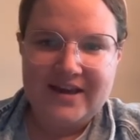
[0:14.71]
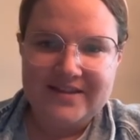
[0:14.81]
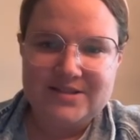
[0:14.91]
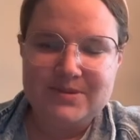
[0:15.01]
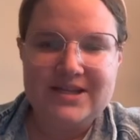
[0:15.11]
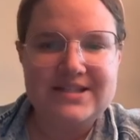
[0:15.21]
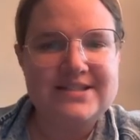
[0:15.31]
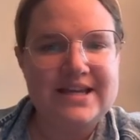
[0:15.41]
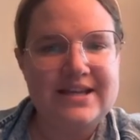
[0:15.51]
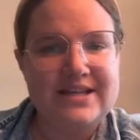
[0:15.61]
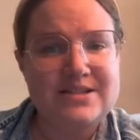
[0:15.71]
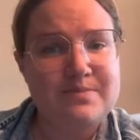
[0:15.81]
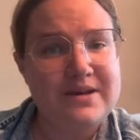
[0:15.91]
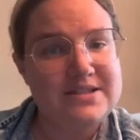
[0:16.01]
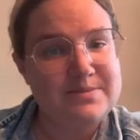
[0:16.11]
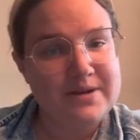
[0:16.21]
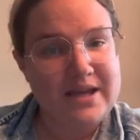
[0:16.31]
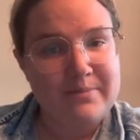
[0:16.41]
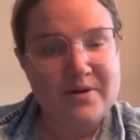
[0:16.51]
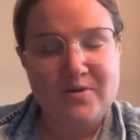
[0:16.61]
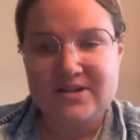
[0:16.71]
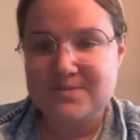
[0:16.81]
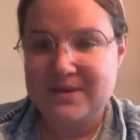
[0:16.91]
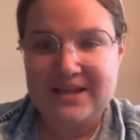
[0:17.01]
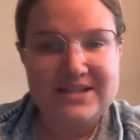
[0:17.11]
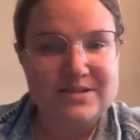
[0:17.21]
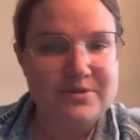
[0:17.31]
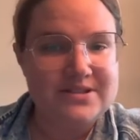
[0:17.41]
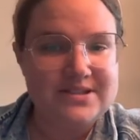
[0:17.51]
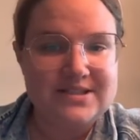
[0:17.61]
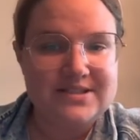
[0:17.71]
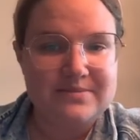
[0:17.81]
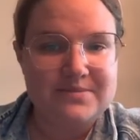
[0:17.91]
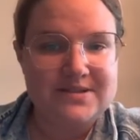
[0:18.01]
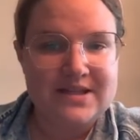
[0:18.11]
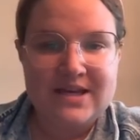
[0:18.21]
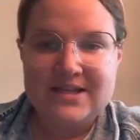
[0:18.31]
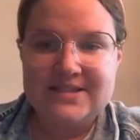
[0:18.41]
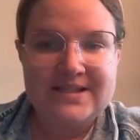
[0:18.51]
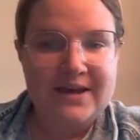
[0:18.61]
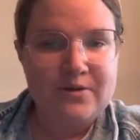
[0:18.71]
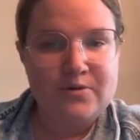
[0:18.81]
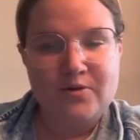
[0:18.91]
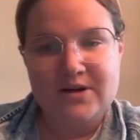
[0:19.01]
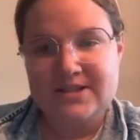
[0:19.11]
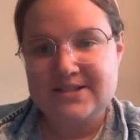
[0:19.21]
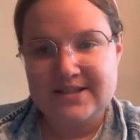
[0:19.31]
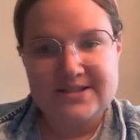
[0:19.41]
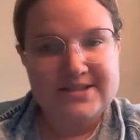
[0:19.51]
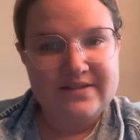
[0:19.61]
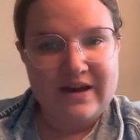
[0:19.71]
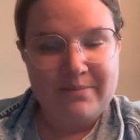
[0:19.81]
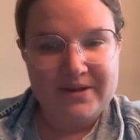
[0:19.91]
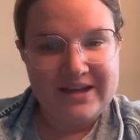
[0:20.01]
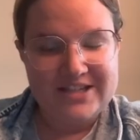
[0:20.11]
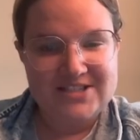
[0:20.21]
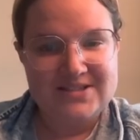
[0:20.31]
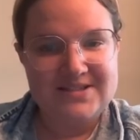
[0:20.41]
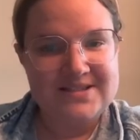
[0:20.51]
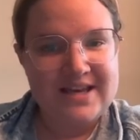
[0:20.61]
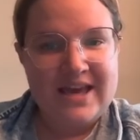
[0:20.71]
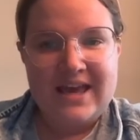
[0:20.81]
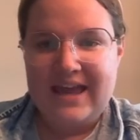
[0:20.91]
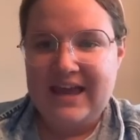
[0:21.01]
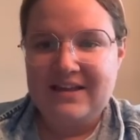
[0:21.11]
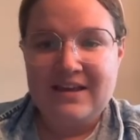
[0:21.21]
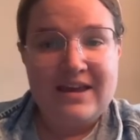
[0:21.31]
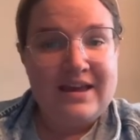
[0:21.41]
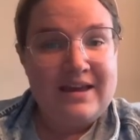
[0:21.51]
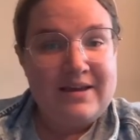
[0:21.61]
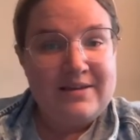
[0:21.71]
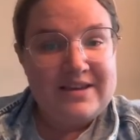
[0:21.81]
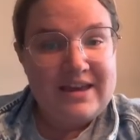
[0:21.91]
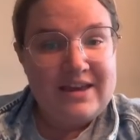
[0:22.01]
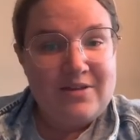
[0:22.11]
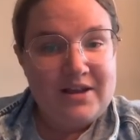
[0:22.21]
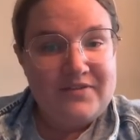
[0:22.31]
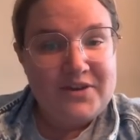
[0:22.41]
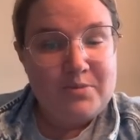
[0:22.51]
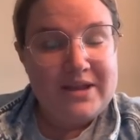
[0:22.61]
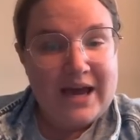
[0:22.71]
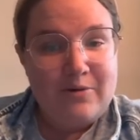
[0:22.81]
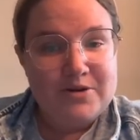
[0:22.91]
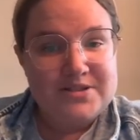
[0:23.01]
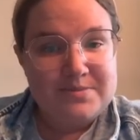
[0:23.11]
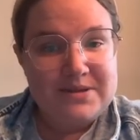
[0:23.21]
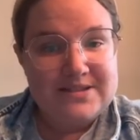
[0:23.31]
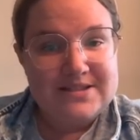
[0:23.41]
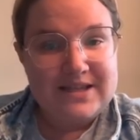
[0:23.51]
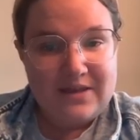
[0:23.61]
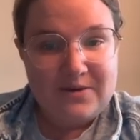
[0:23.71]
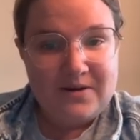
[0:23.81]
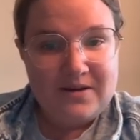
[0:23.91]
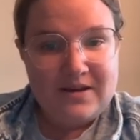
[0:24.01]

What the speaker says: And that's because data has been split up across many disparate systems, siloed across dozens of applications, and taking a lot of human hours to piece together.